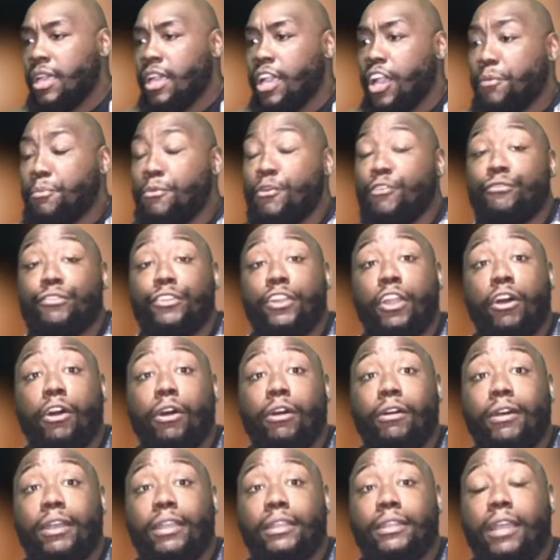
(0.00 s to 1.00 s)
moving
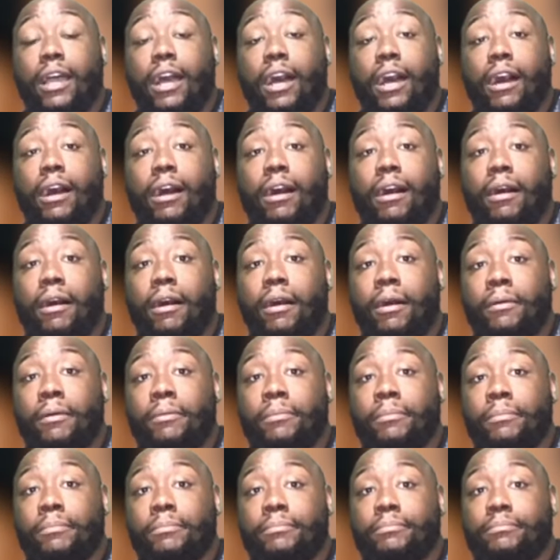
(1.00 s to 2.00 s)

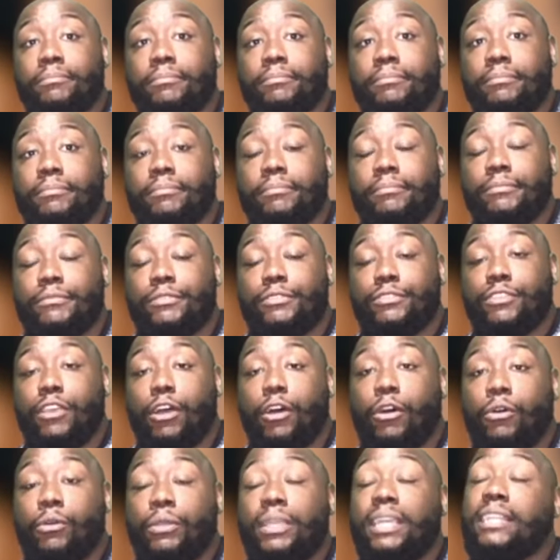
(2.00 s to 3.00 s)
on.
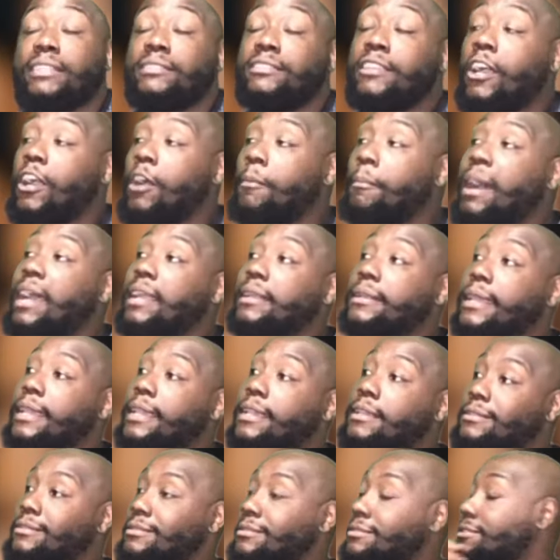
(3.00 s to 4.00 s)
So yeah, let's talk about
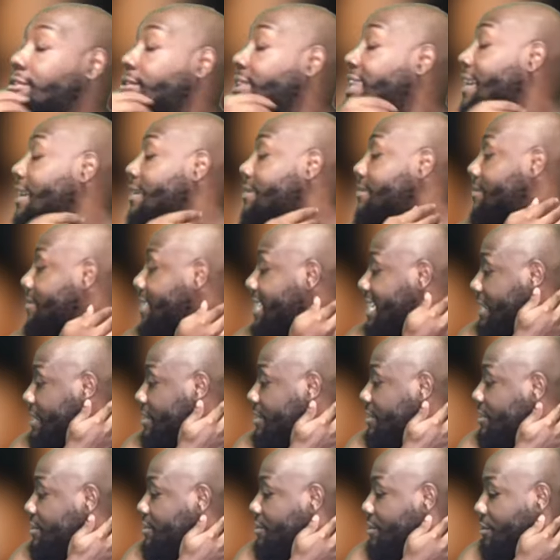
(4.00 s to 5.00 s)
Deja. So like I said,
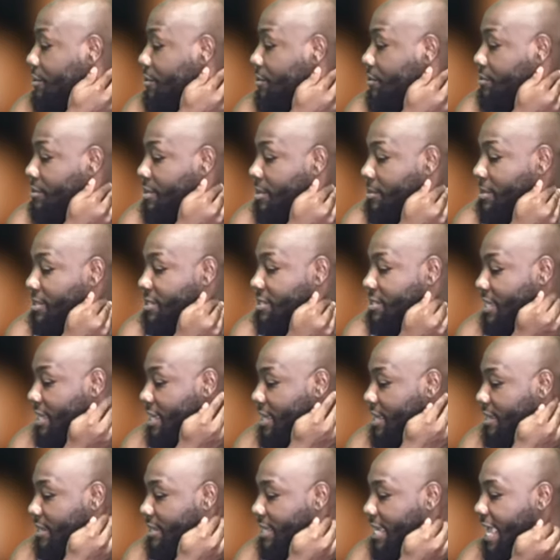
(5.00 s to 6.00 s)
she shows up to tell
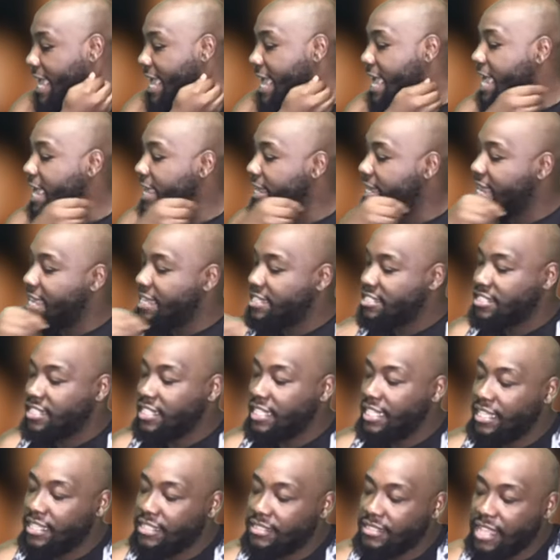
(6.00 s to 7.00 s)
her dad that
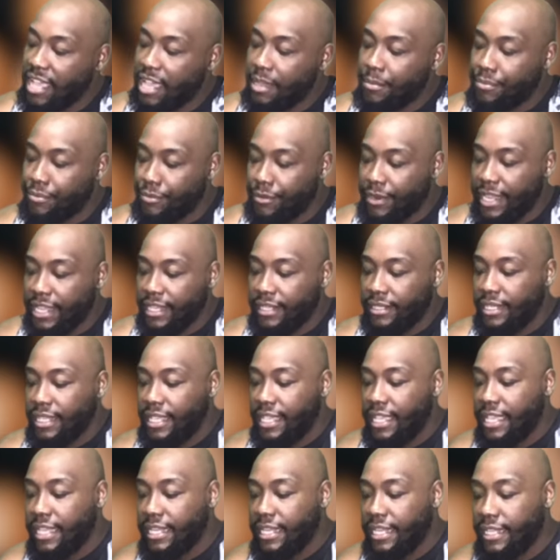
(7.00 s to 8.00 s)
she is not
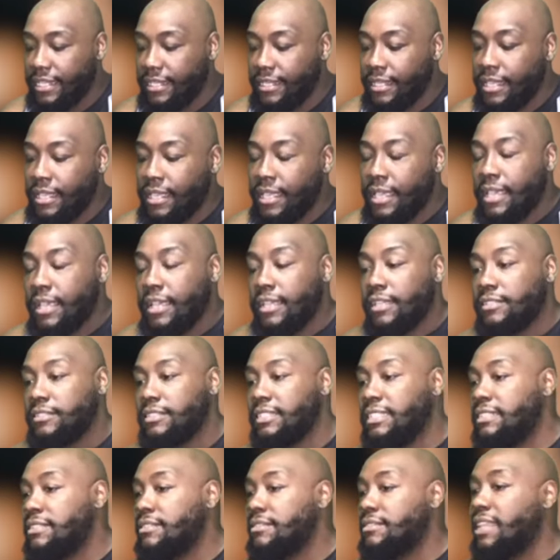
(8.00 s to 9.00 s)
pregnant, and
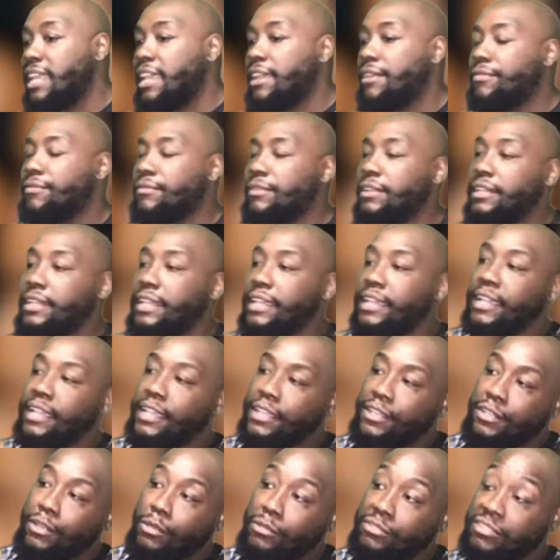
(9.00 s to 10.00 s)
she's Stephanie there.
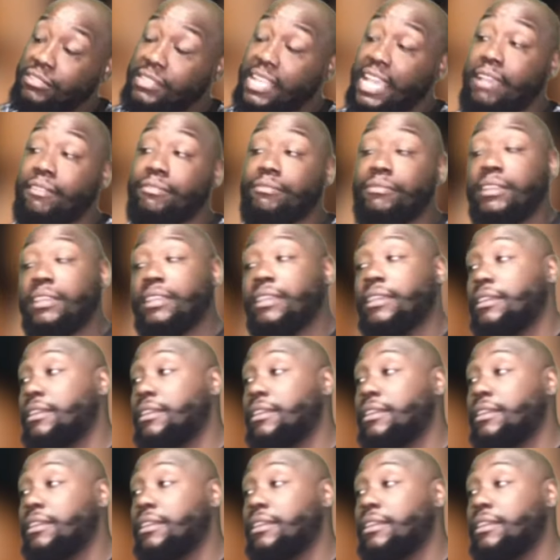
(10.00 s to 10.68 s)
You know, Stephanie